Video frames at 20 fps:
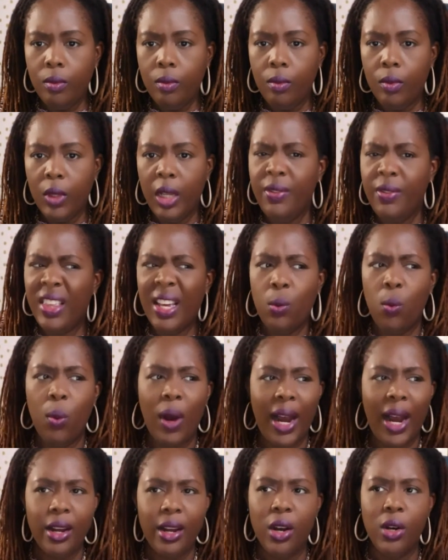then
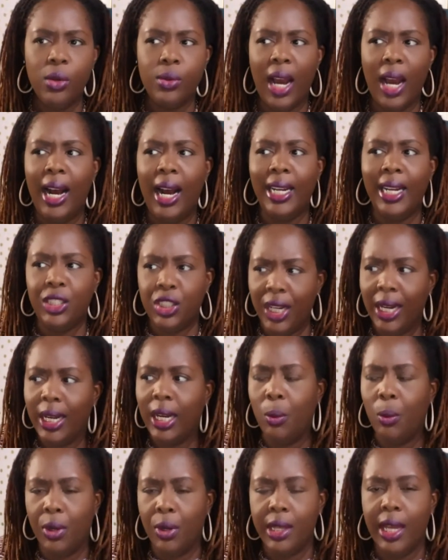why don't I check
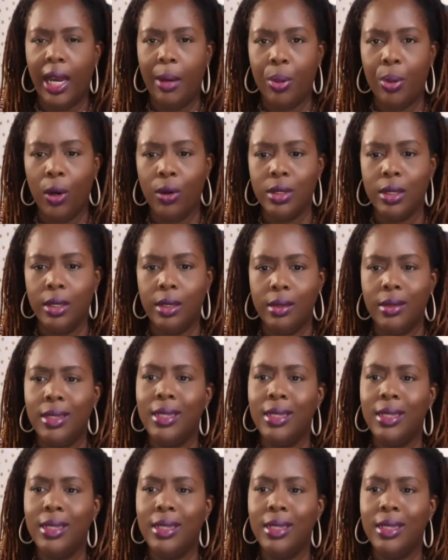up with that person